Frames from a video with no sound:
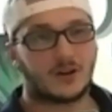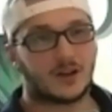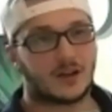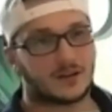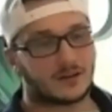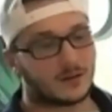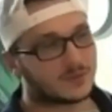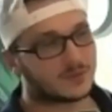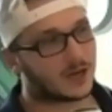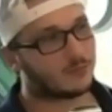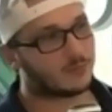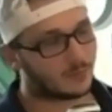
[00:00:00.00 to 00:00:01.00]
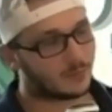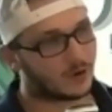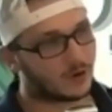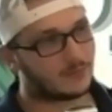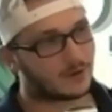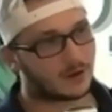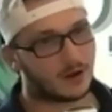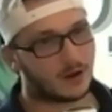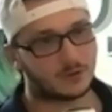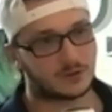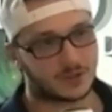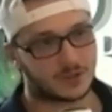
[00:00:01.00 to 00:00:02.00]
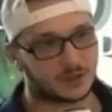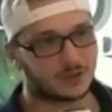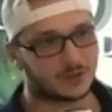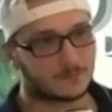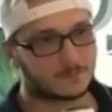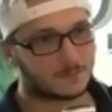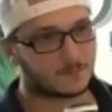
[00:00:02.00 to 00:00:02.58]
And I'm, I remember having a conversation